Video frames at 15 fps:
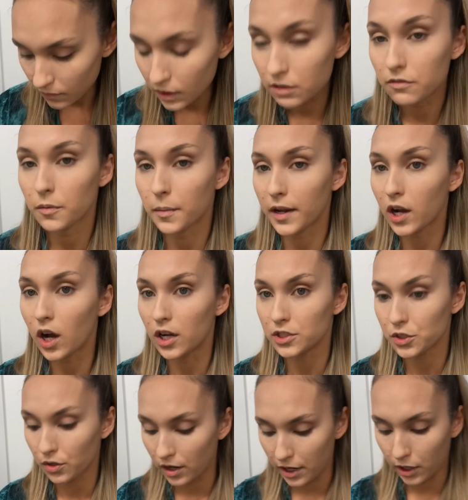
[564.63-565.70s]
For my
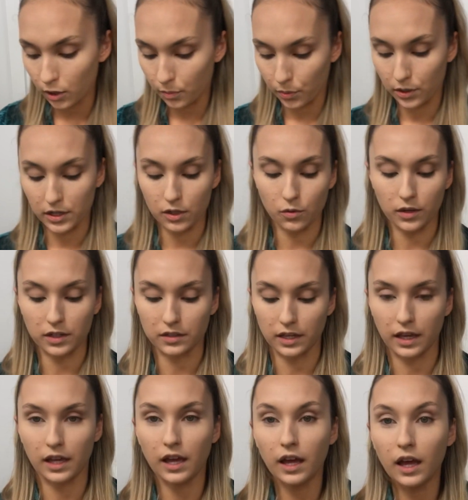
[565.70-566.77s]
contour, I go pretty
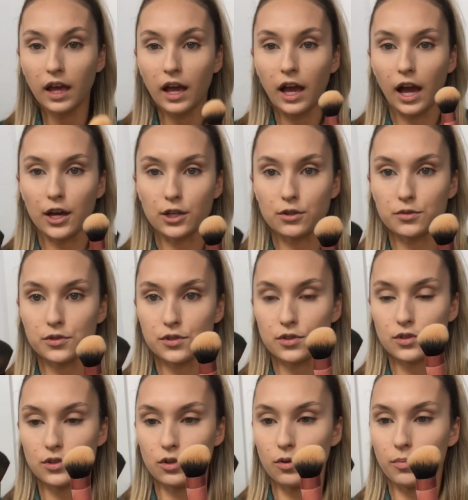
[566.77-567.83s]
quickly. I use
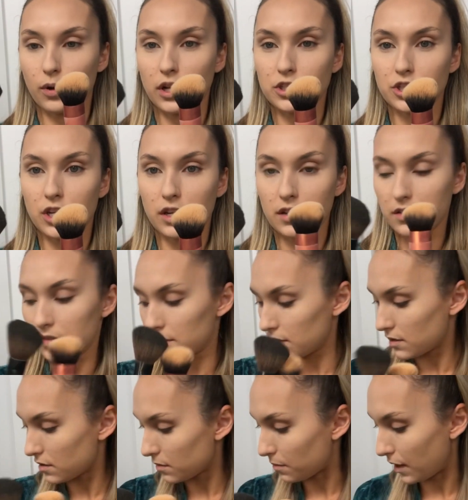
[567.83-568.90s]
two brushes.
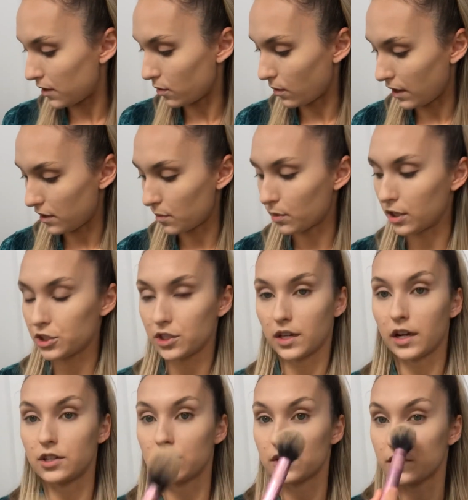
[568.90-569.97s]
By the way, the brush that I
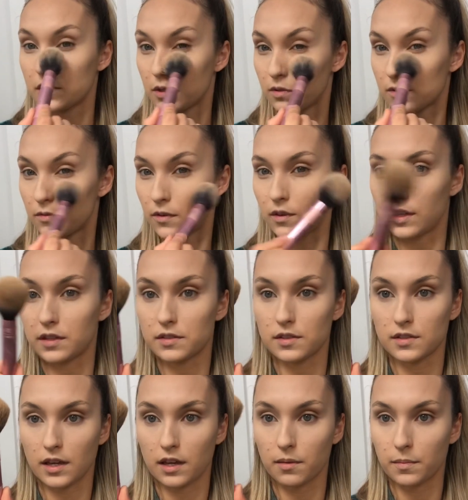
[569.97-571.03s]
just used for this is
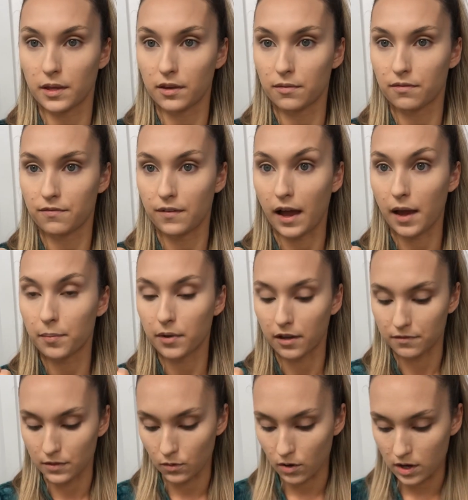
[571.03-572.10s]
like a big fat
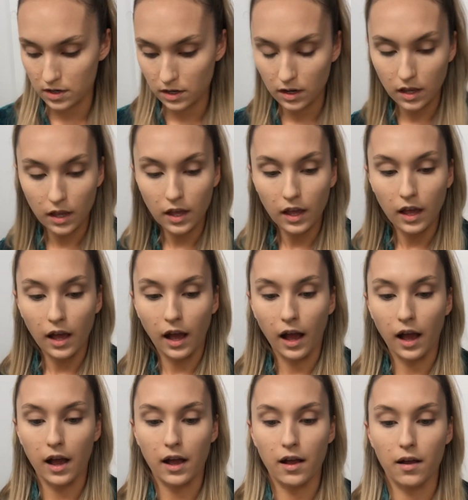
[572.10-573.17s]
puffy one.
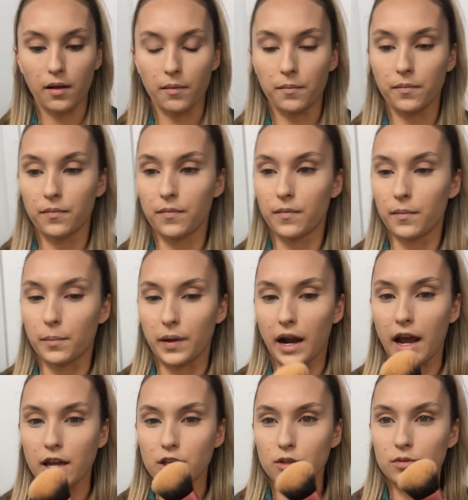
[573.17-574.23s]
But I
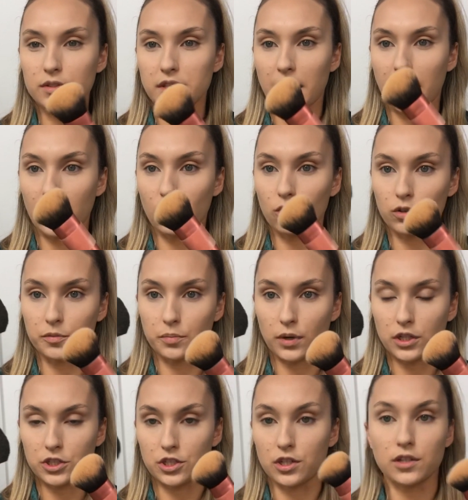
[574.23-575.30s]
use angled
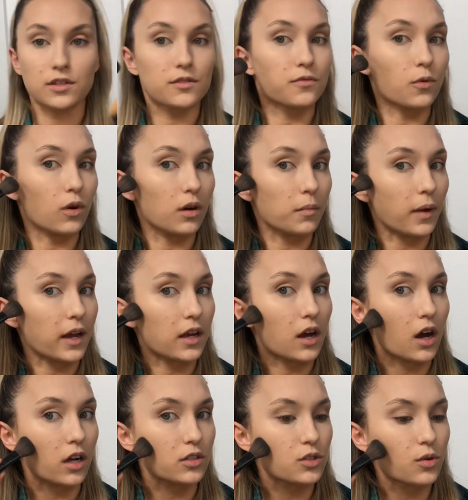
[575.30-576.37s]
brushes for my
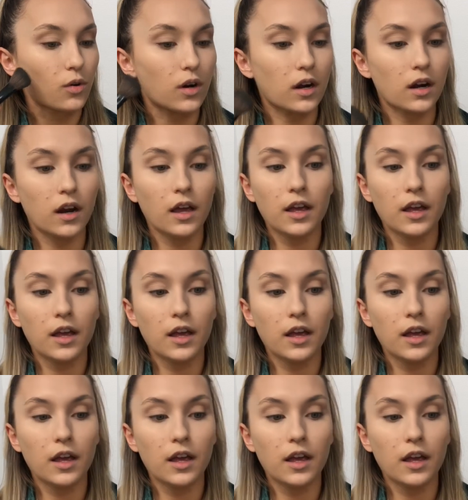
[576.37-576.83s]
contour.